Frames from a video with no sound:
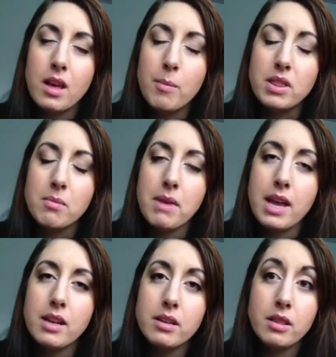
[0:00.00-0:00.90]
but the
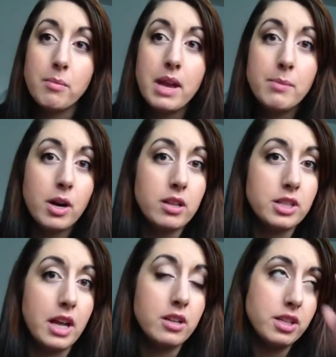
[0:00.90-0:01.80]
main the main part of the
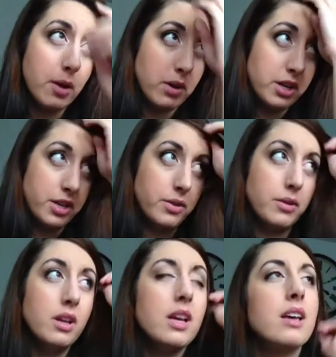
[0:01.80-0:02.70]
challenge that I want to
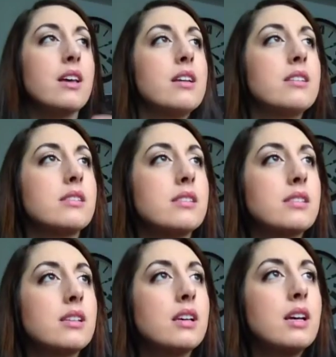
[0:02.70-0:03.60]
do
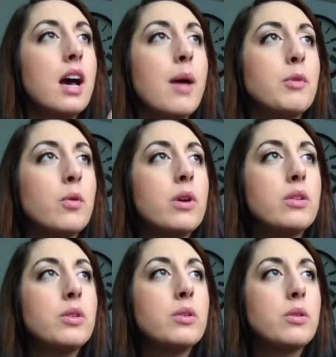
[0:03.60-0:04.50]
is I'm
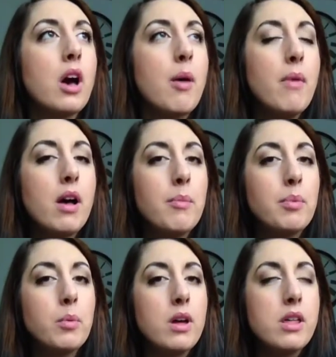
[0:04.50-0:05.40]
going to come
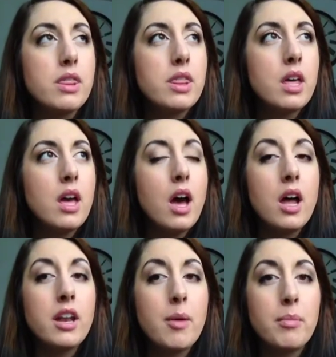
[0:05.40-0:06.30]
up with
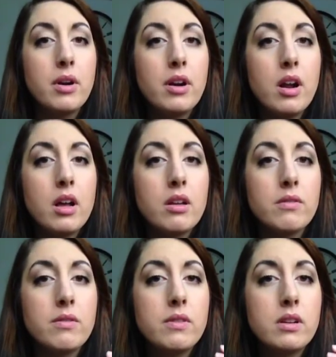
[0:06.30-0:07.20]
a number
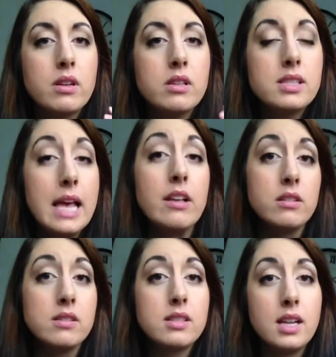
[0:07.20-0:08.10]
of
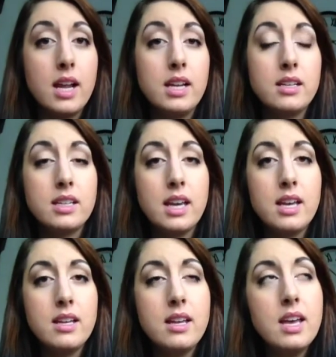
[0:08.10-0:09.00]
sales that I need to
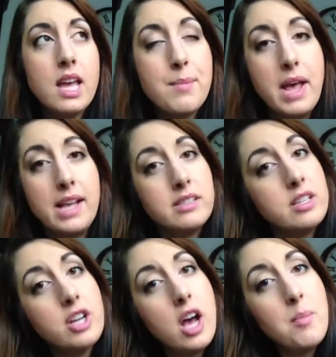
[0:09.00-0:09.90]
get in my Etsy
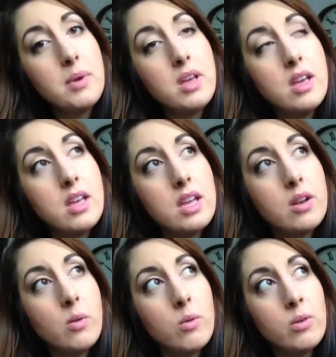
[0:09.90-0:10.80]
shop
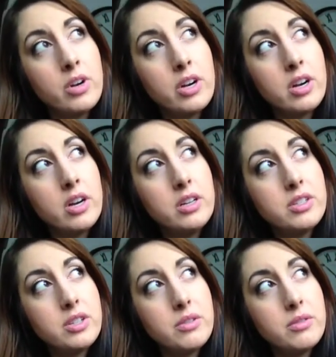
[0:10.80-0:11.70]
in order
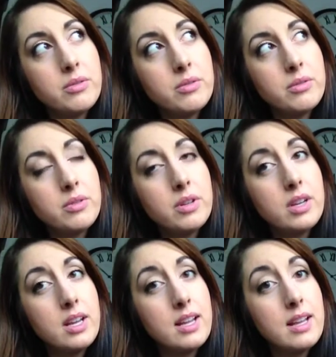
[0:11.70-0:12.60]
to
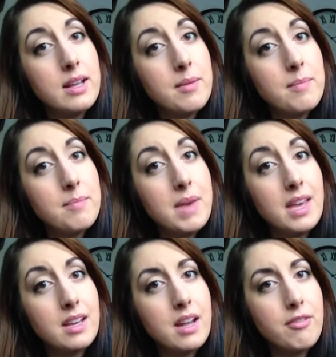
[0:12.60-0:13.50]

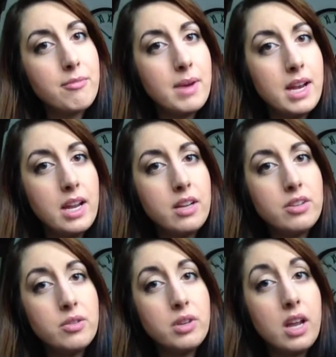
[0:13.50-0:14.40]
make enough money
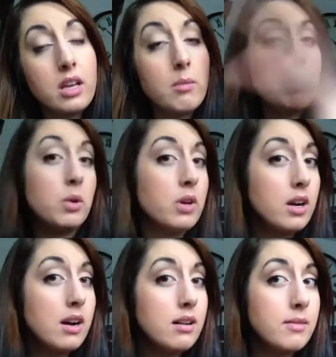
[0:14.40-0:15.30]
to get a computer.